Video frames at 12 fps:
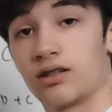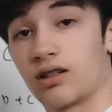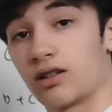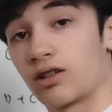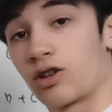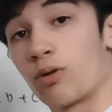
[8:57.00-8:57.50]

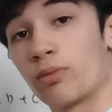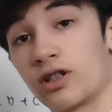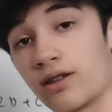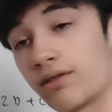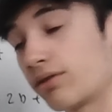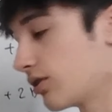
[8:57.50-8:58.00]

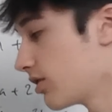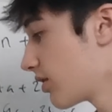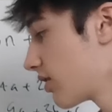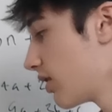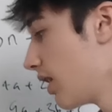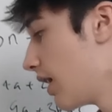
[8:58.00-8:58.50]
common
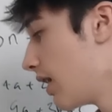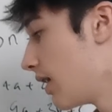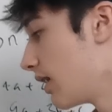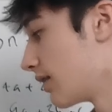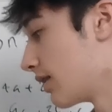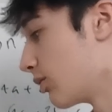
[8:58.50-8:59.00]
difference
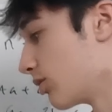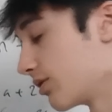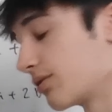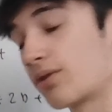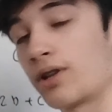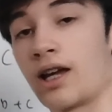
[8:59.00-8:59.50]
is equal to
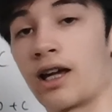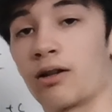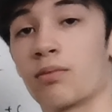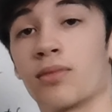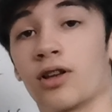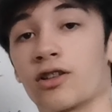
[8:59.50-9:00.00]

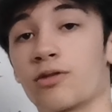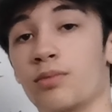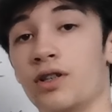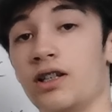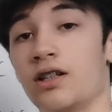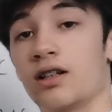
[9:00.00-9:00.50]
3a plus
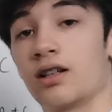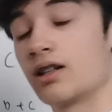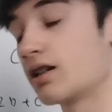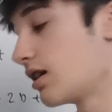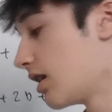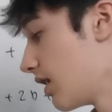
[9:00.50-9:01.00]
b,
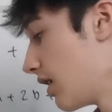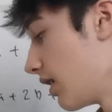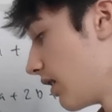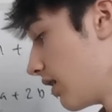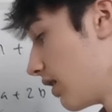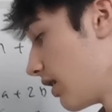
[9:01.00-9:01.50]

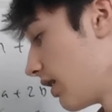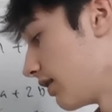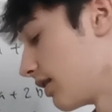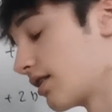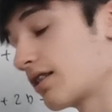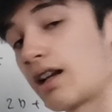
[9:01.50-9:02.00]

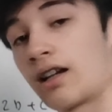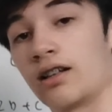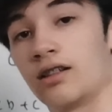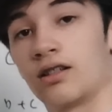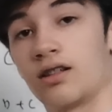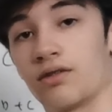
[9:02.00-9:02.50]
and the
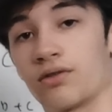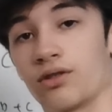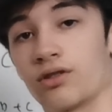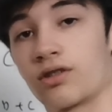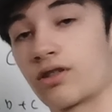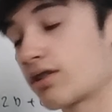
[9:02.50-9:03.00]
second
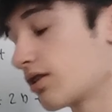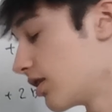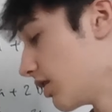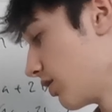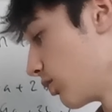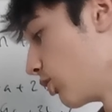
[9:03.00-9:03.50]
difference
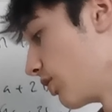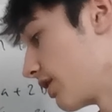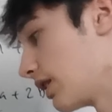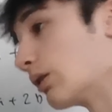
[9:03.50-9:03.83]
is always